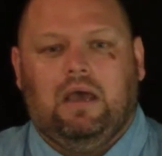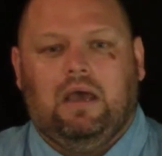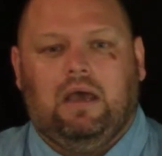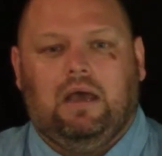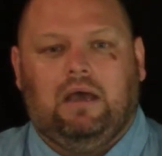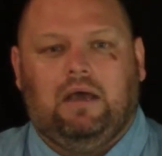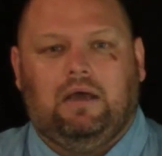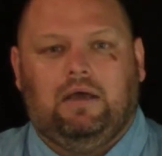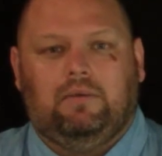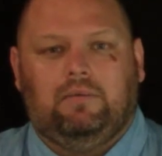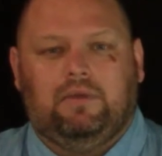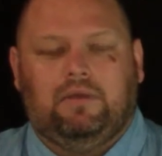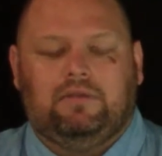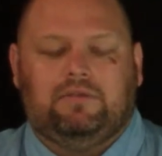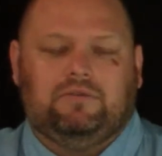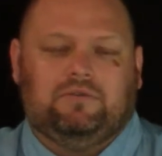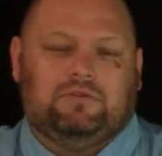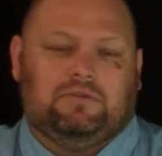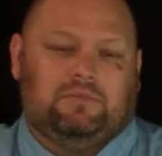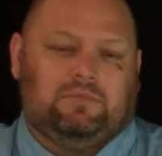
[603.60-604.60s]
And
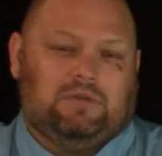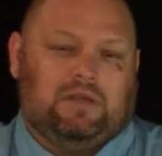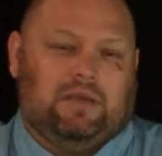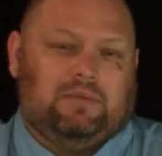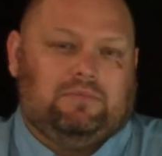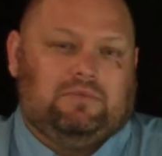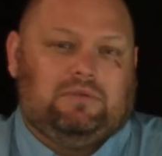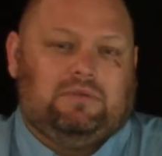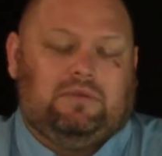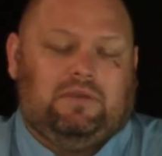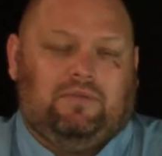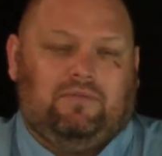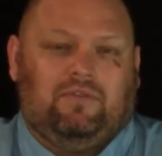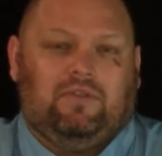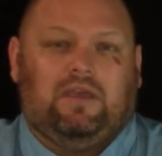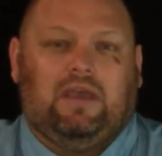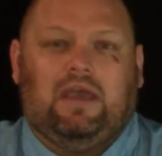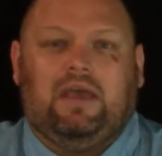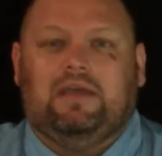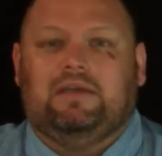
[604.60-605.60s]
so sometimes, even the
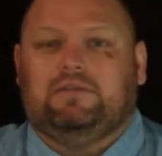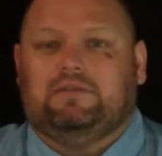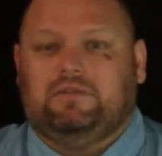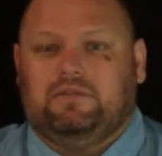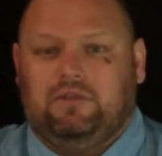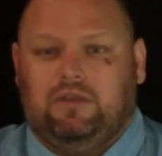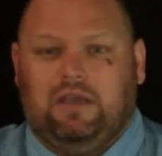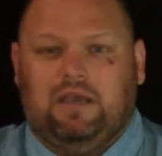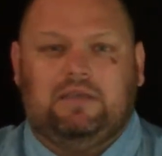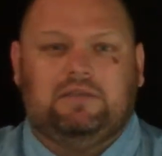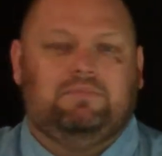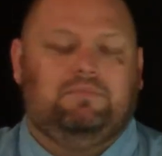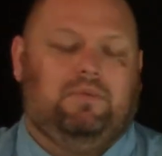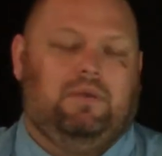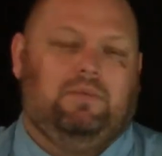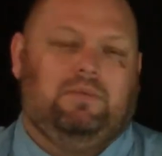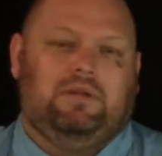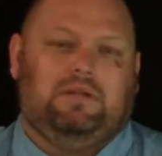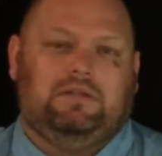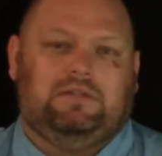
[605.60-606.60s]
guys, you guys
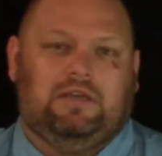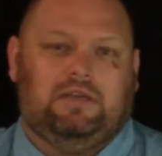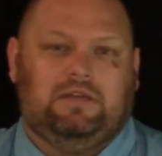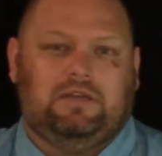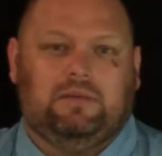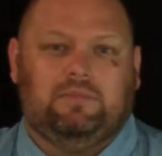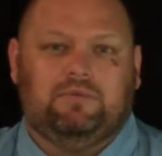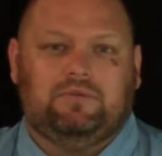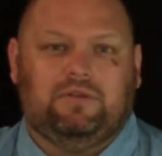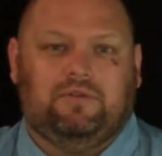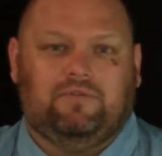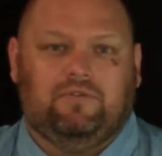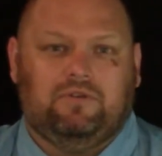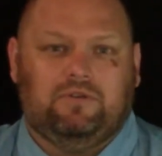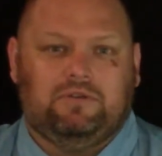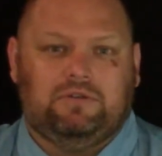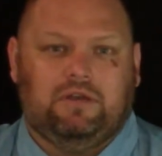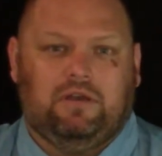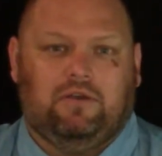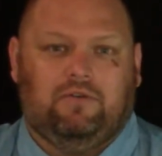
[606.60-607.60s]
maybe need to take 10% for
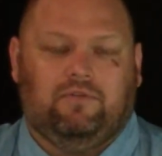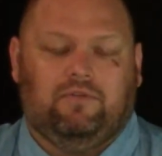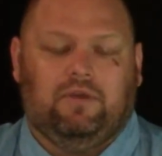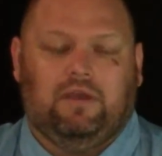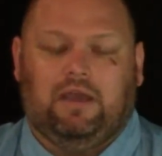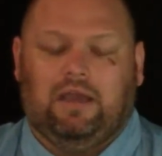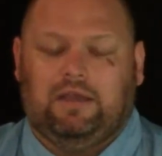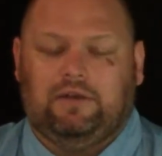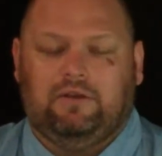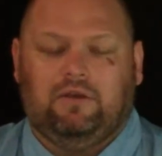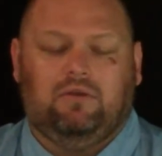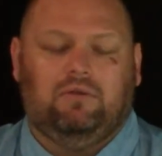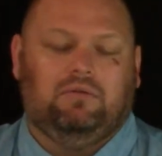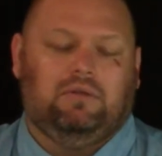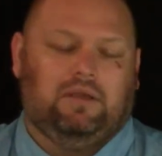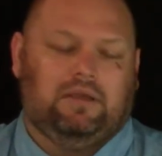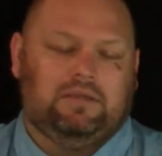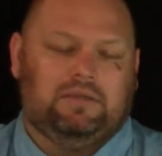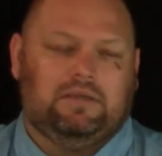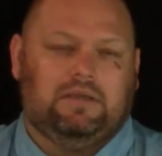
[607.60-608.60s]
yourself. I don't,
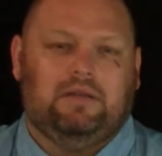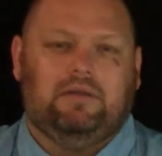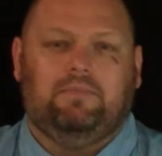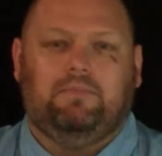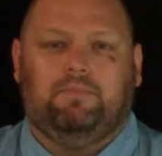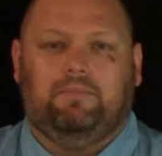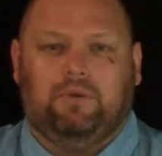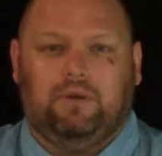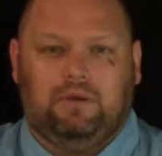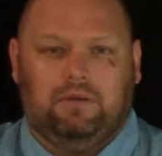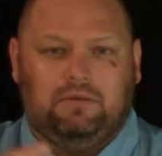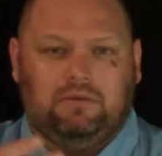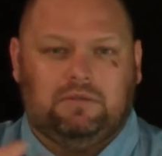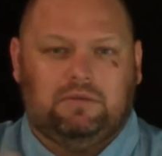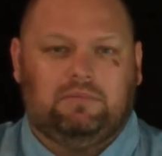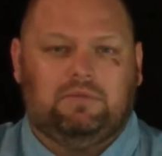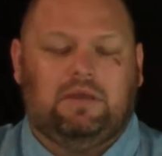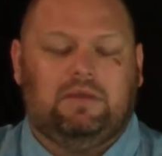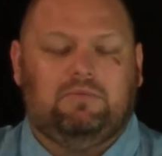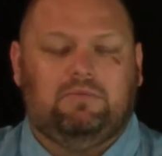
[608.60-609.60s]
like I said, but
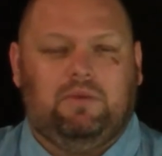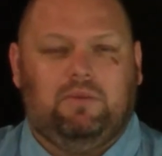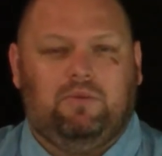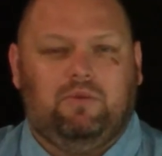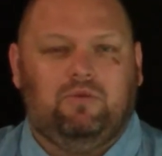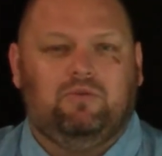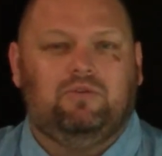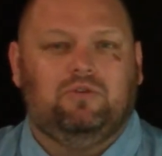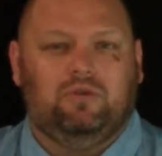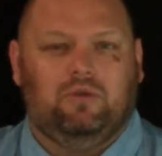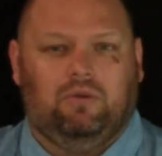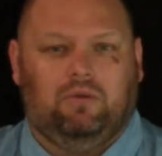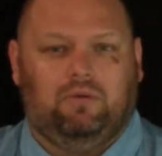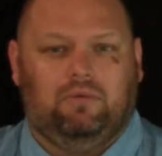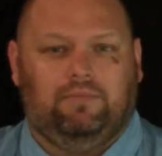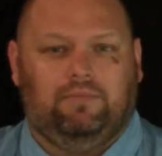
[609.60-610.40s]
sometimes maybe you do.